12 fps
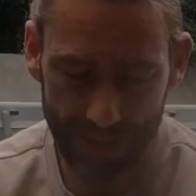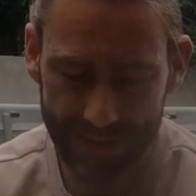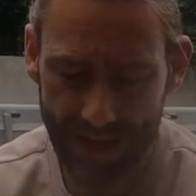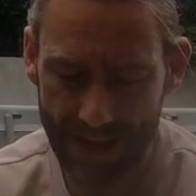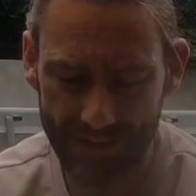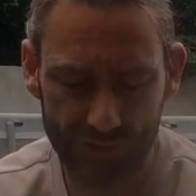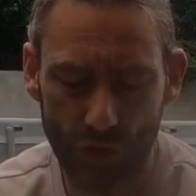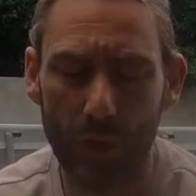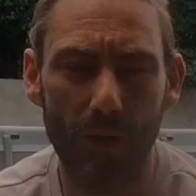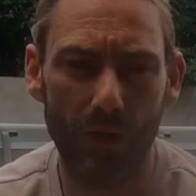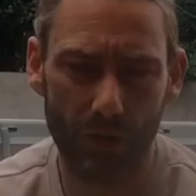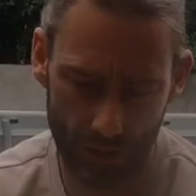Yeah, it's got
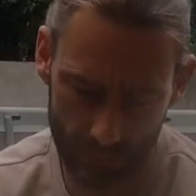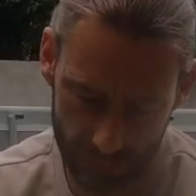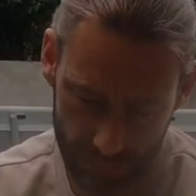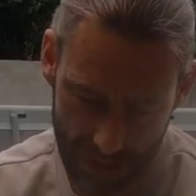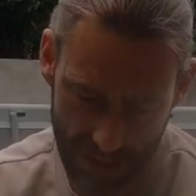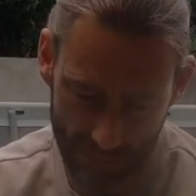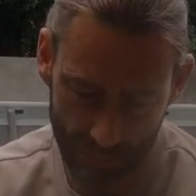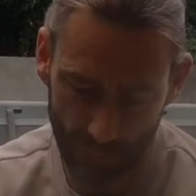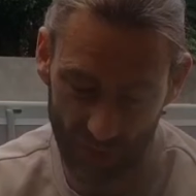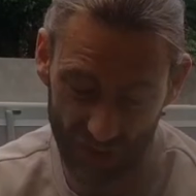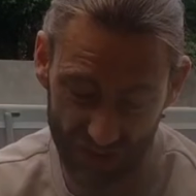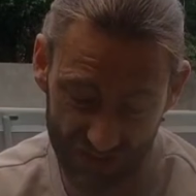a,
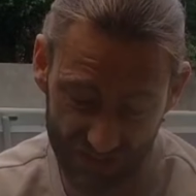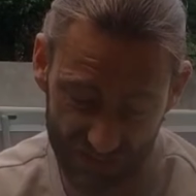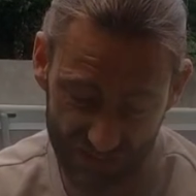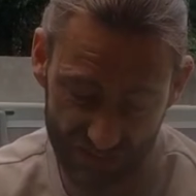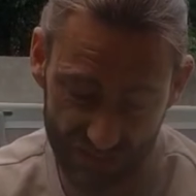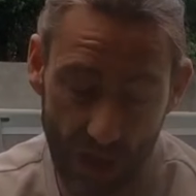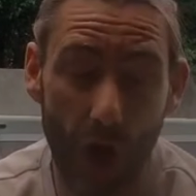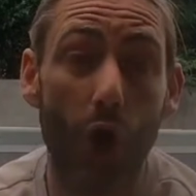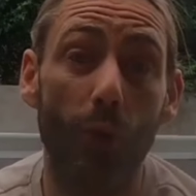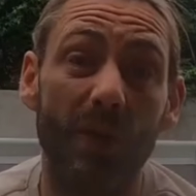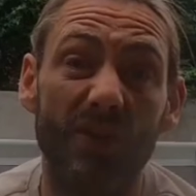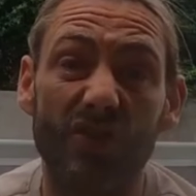I
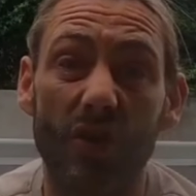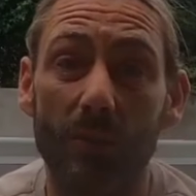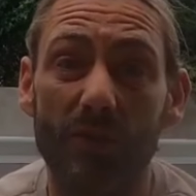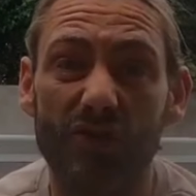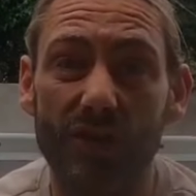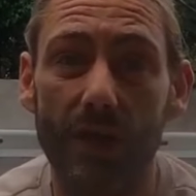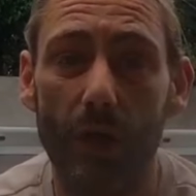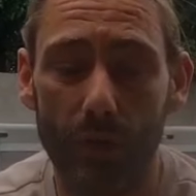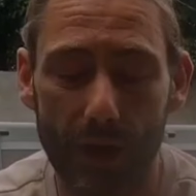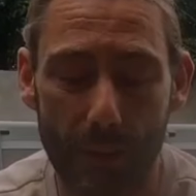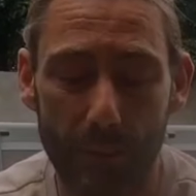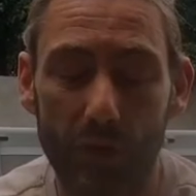hope it's got a mosquito
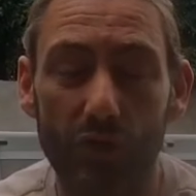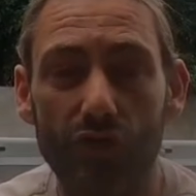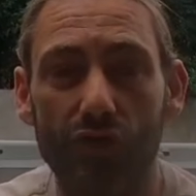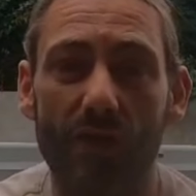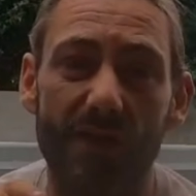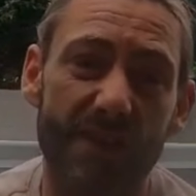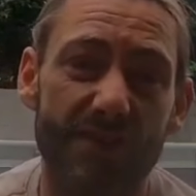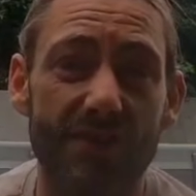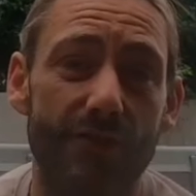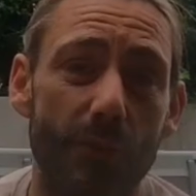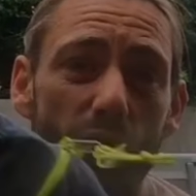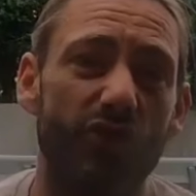net, because this
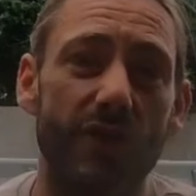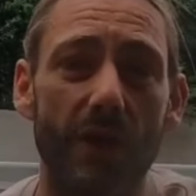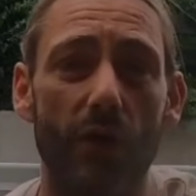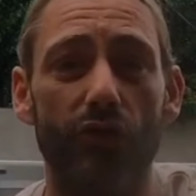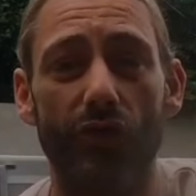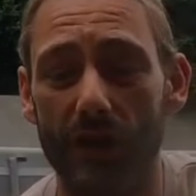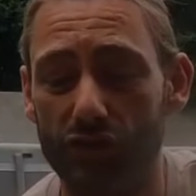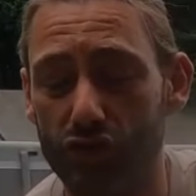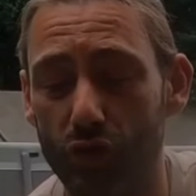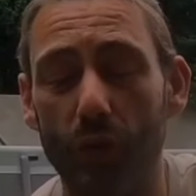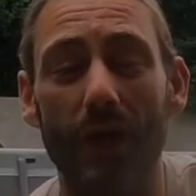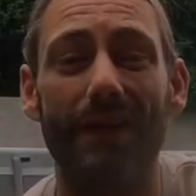is mosquito
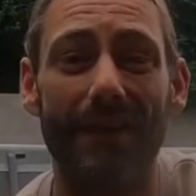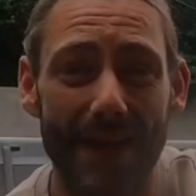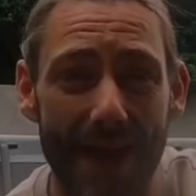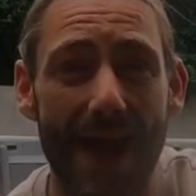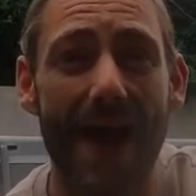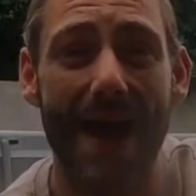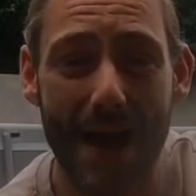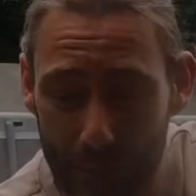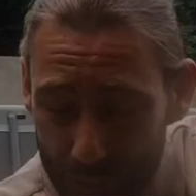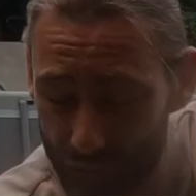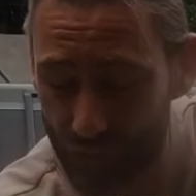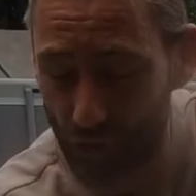central and they
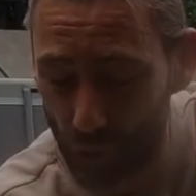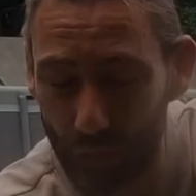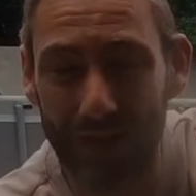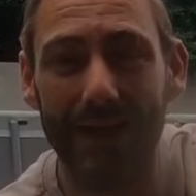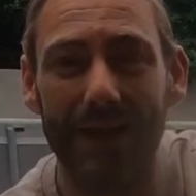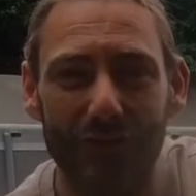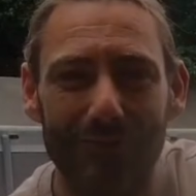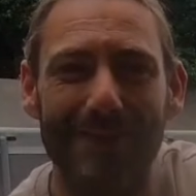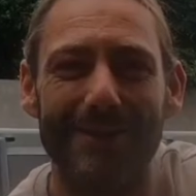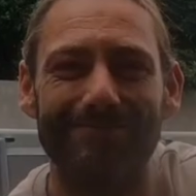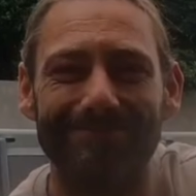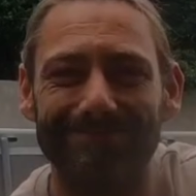absolutely love
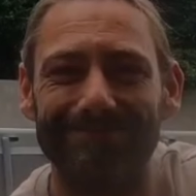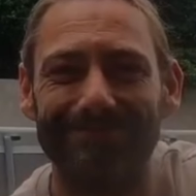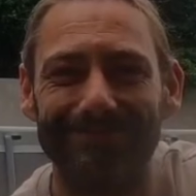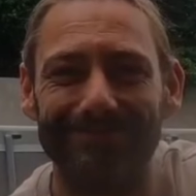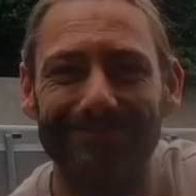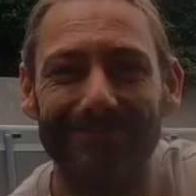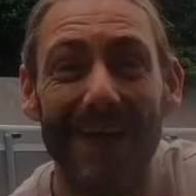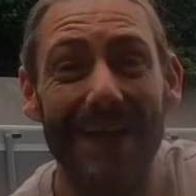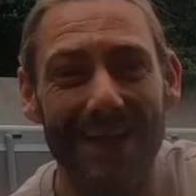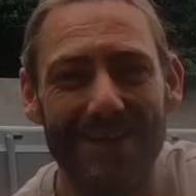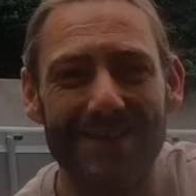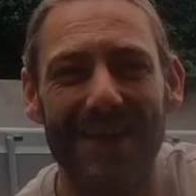me.
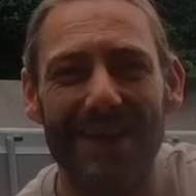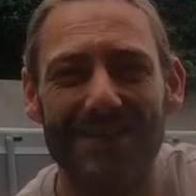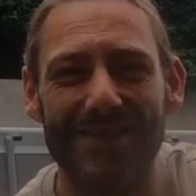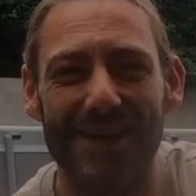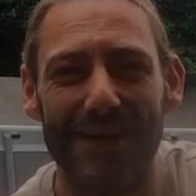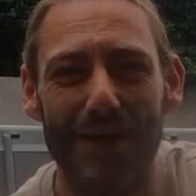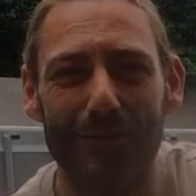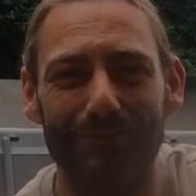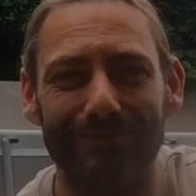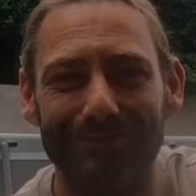Let's get it set up.